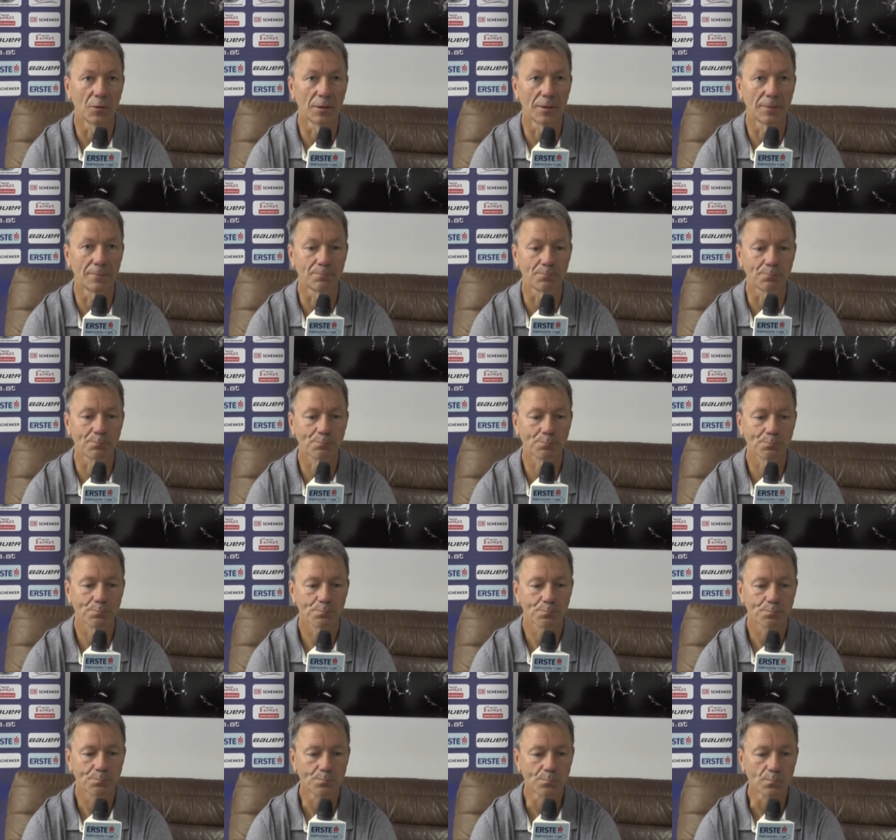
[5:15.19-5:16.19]
Um,
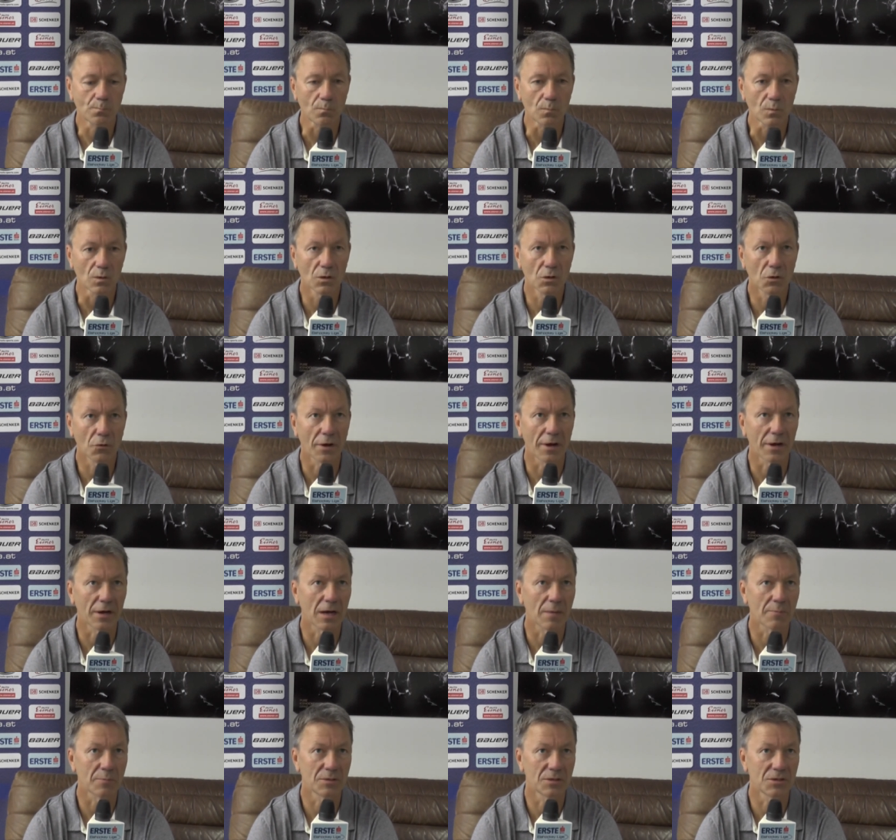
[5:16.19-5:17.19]
create
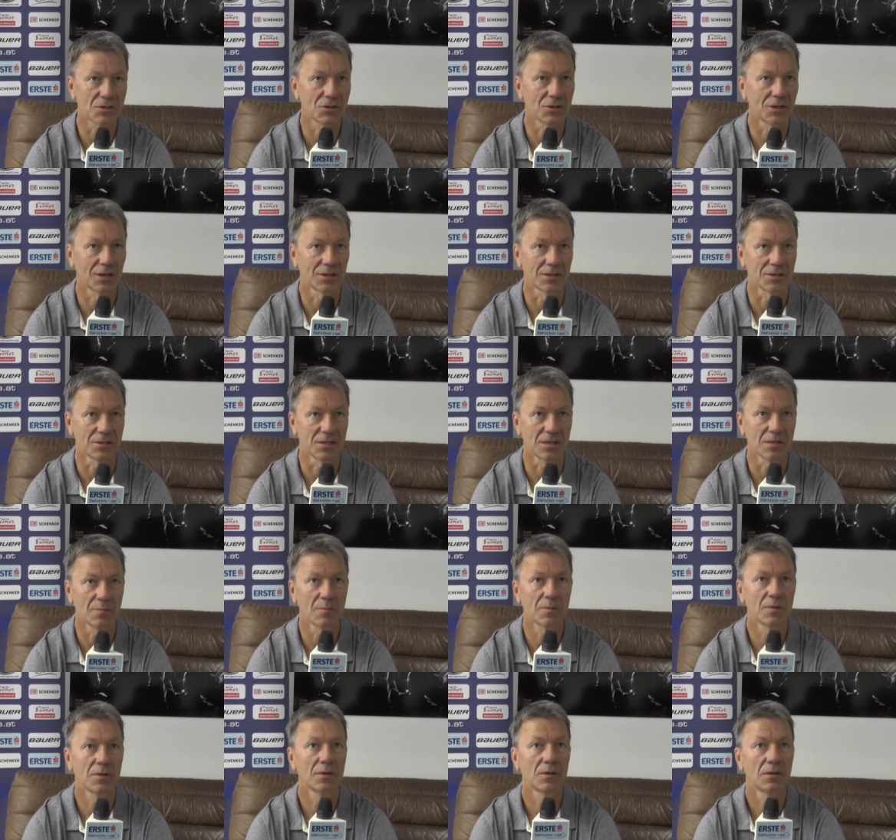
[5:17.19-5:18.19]
competition on the
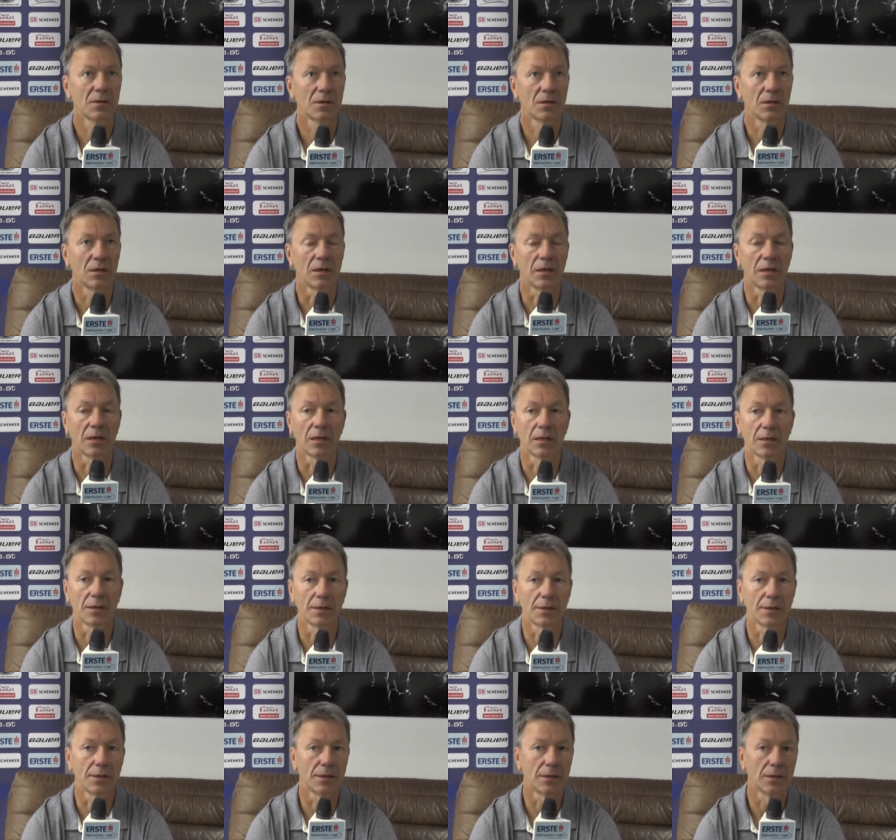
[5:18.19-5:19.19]
team, and
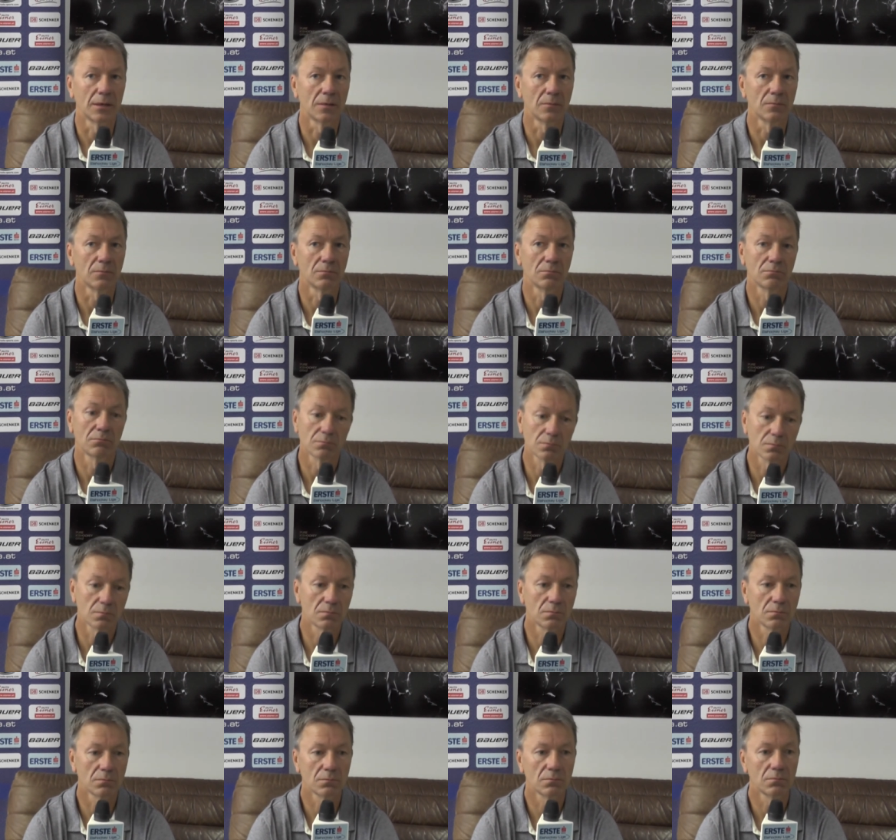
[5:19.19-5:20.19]
um,
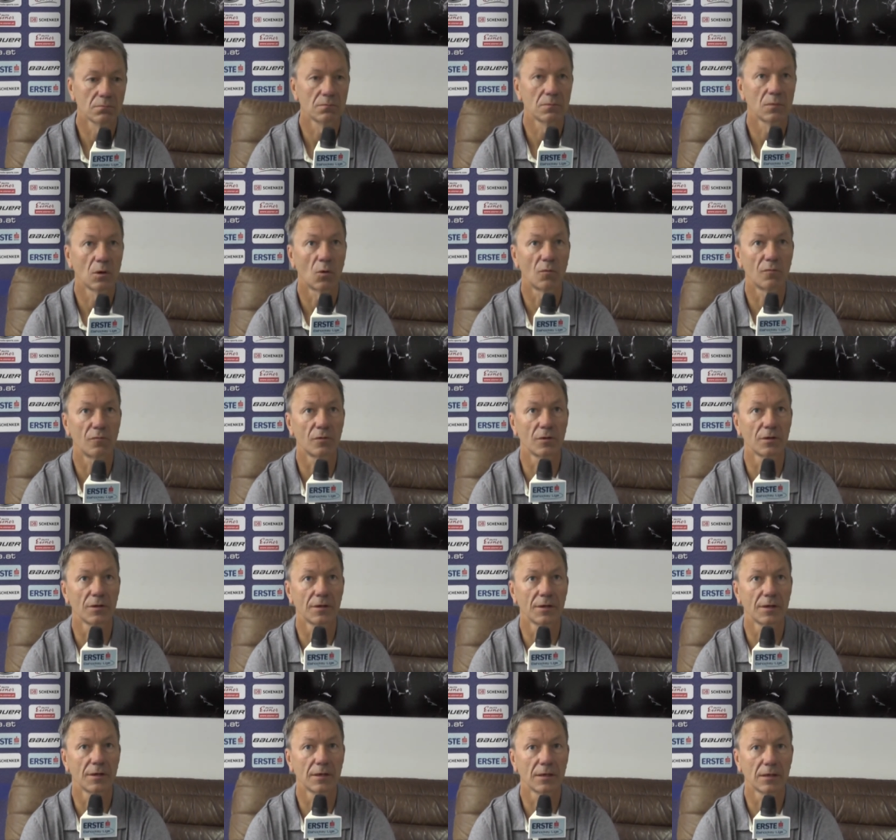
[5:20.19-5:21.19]

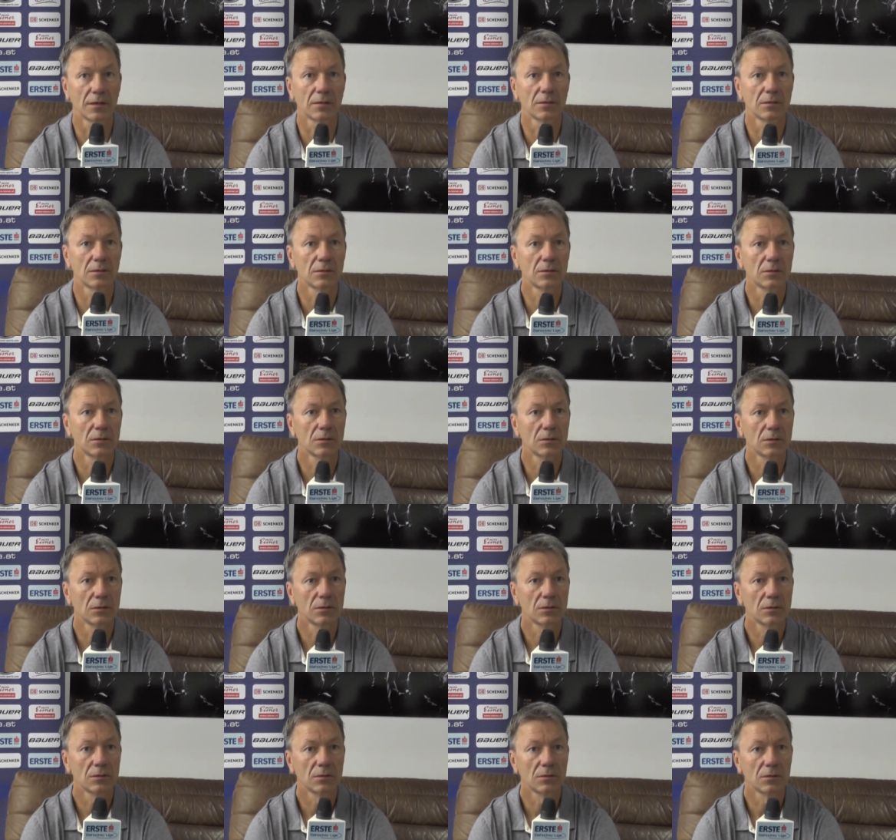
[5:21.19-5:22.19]
hopefully, uh,
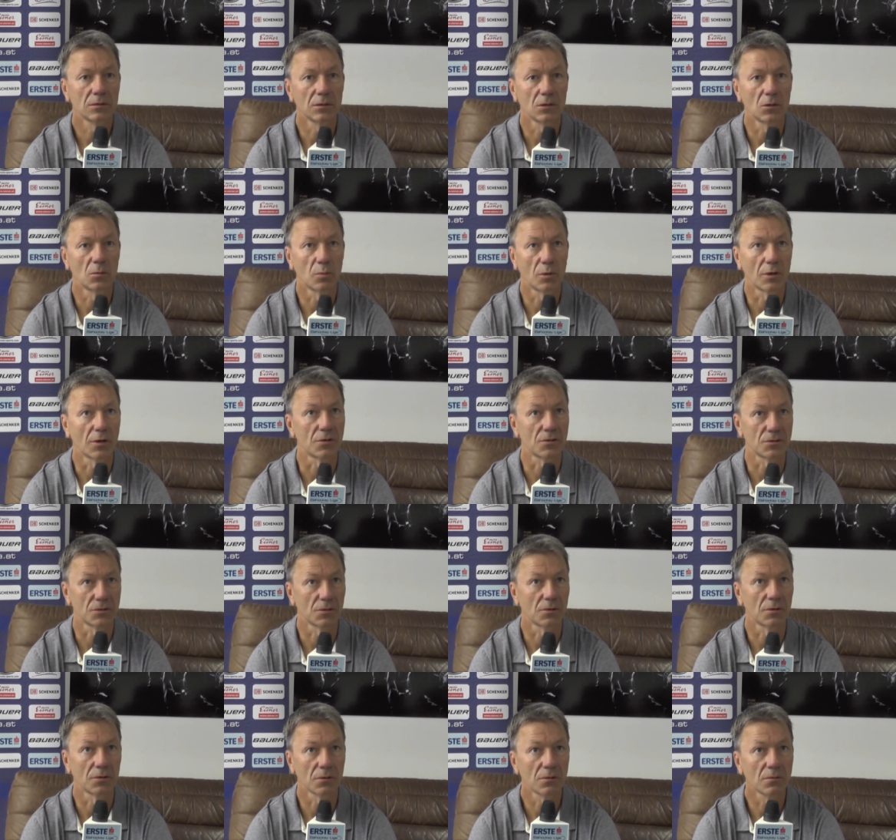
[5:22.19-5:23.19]
you know, players
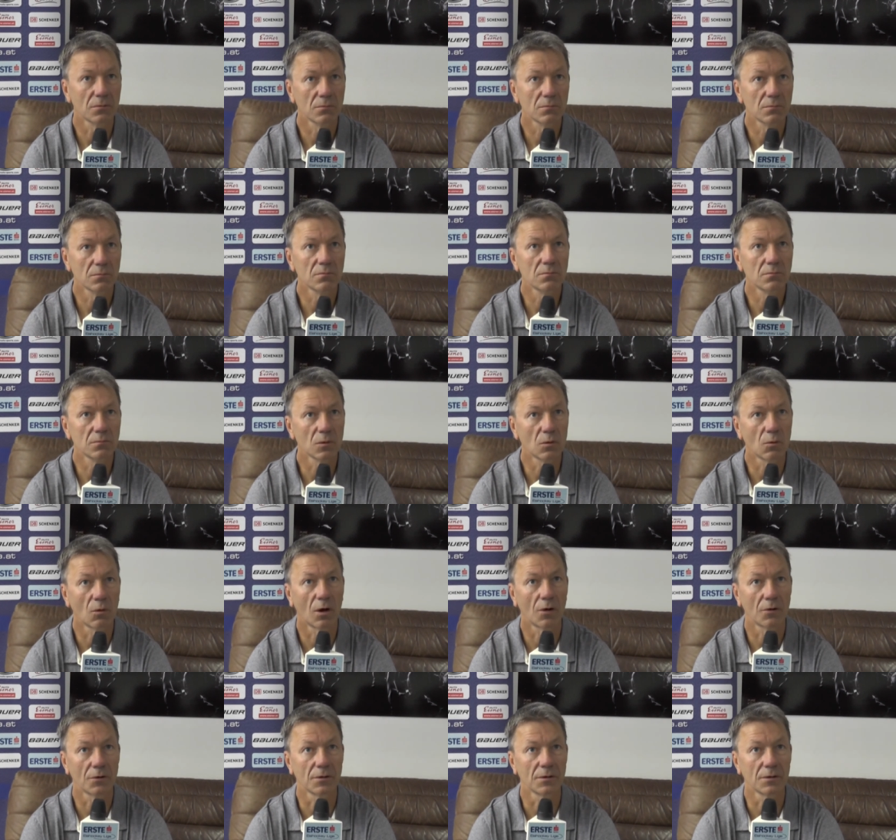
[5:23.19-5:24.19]
are go
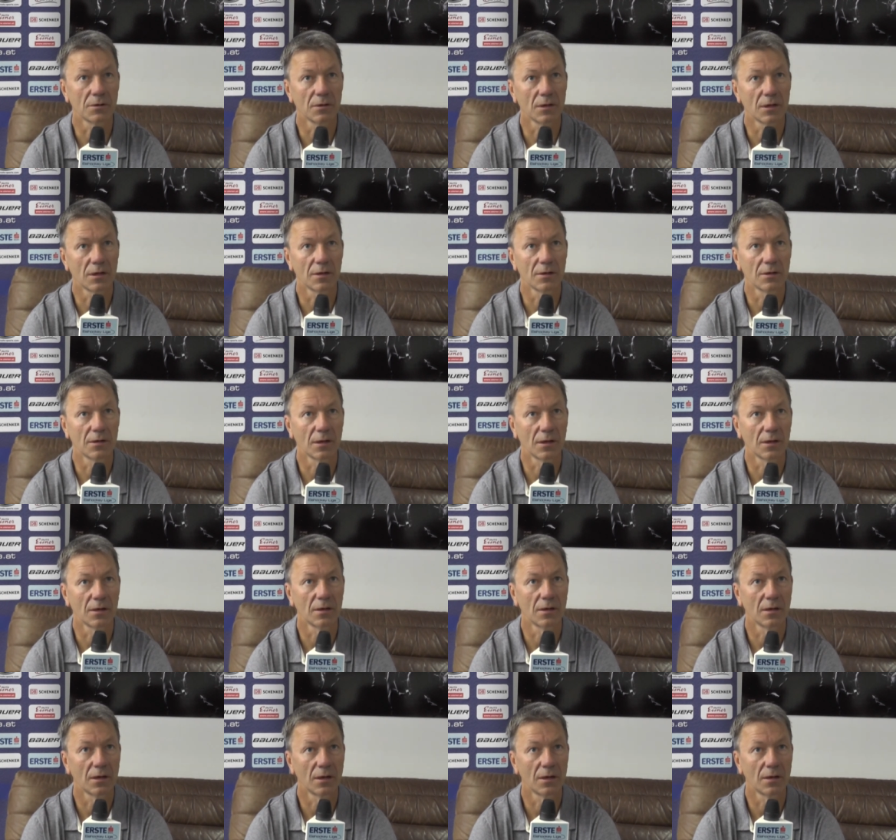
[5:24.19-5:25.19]
out and and
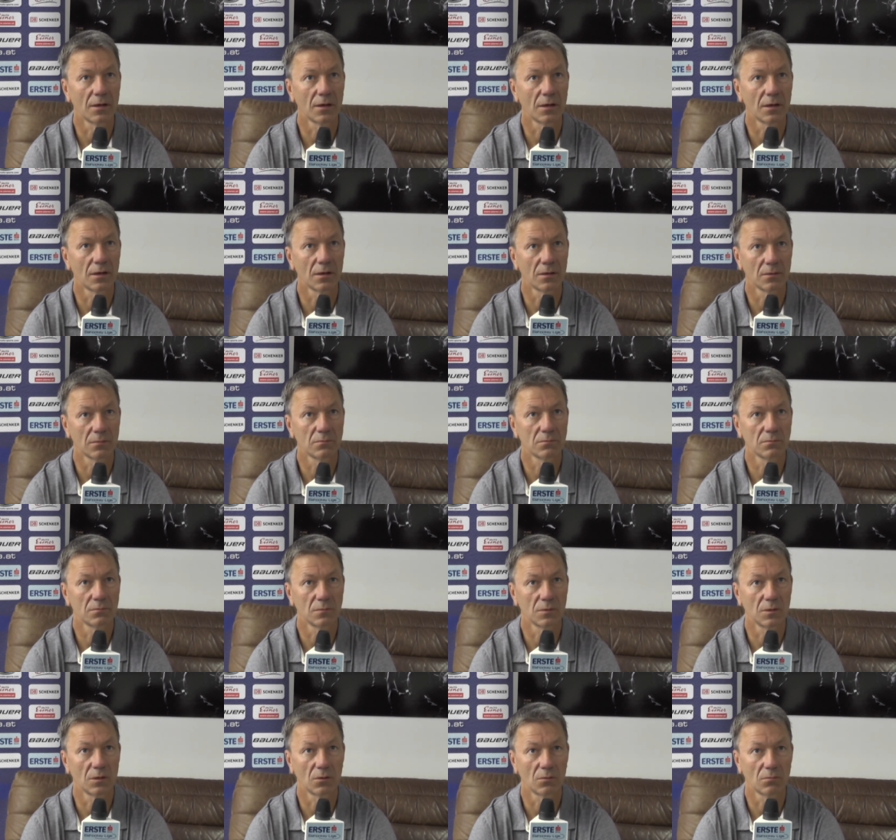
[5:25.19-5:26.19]
and and uh,
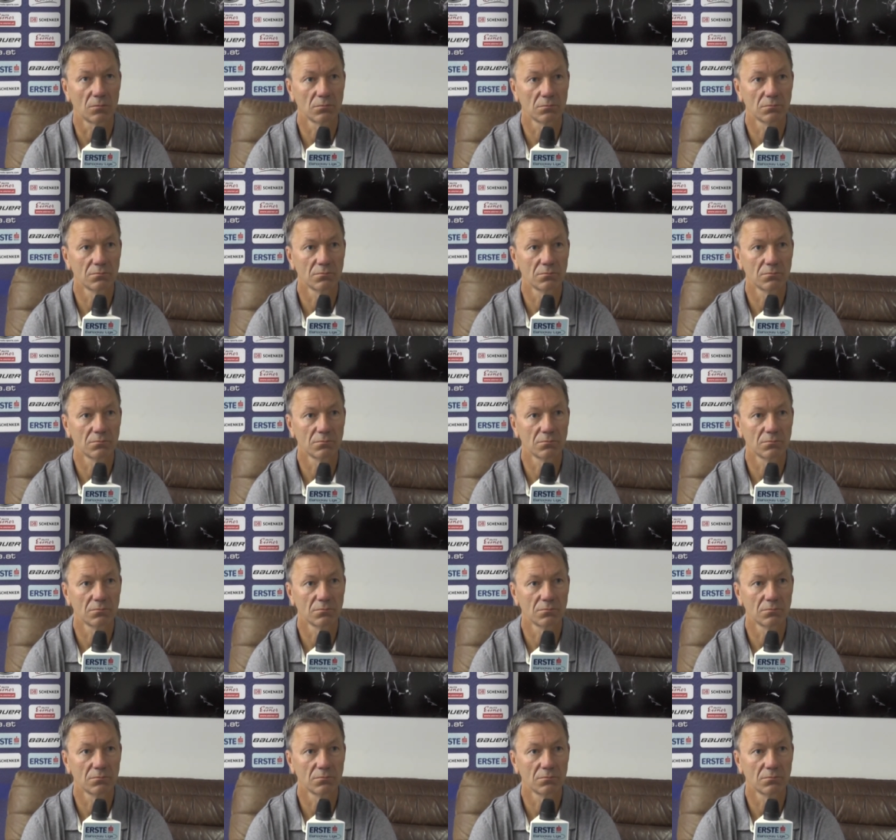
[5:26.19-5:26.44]
you know